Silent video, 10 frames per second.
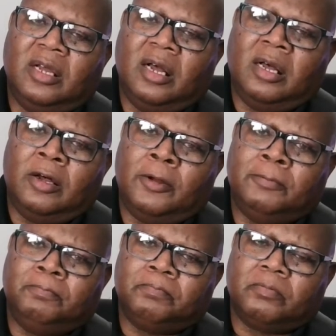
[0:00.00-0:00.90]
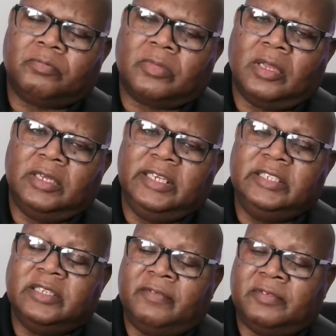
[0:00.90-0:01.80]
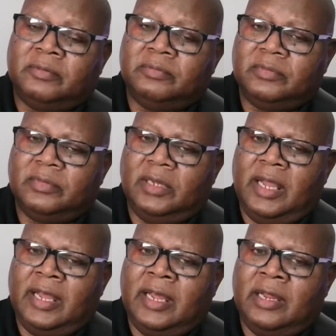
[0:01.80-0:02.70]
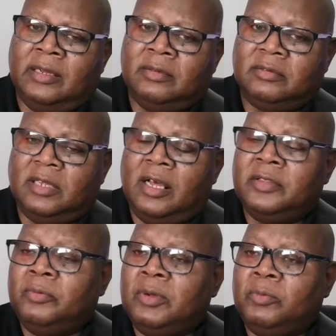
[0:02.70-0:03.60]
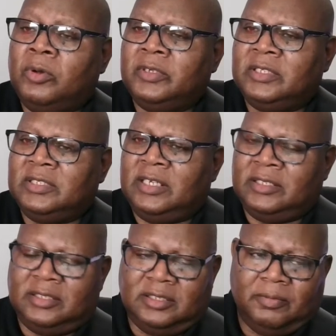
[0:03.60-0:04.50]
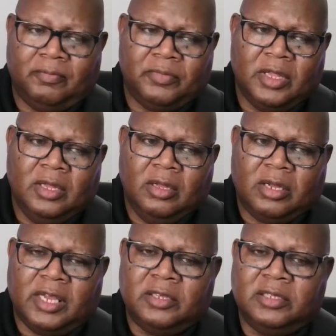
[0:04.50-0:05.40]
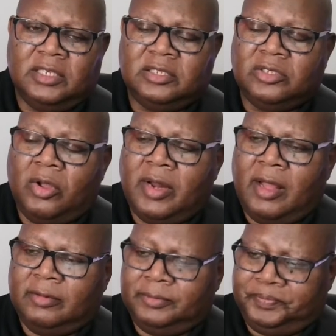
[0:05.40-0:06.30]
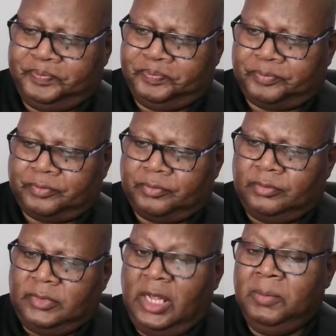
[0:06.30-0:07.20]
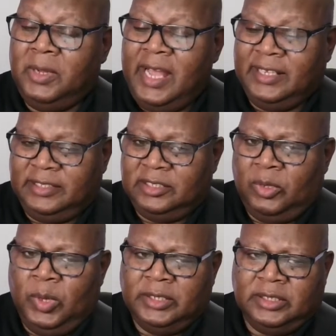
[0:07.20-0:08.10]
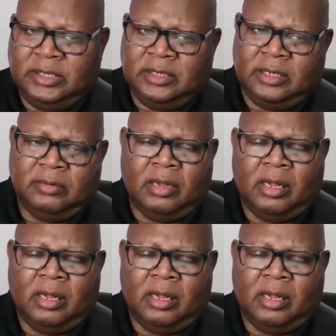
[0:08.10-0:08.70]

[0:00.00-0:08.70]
um, each of them, and the other one won't exist. Okay, let's start out. I'm going to ask this question, and